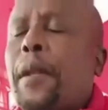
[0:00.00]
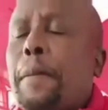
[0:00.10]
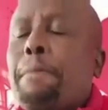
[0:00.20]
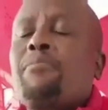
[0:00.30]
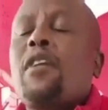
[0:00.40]

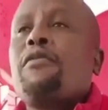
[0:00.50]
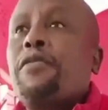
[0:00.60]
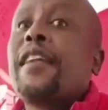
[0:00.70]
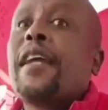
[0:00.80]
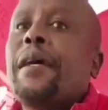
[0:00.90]

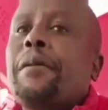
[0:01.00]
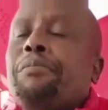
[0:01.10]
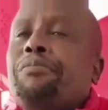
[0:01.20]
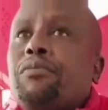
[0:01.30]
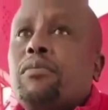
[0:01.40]

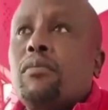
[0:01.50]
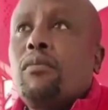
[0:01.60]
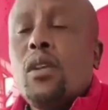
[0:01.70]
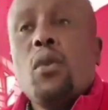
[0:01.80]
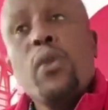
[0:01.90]
Finally,
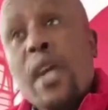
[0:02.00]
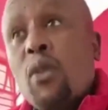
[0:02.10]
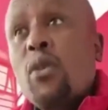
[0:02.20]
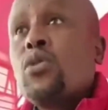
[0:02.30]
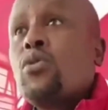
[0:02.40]
we
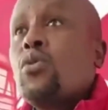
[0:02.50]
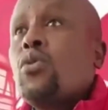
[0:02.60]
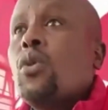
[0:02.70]
are going to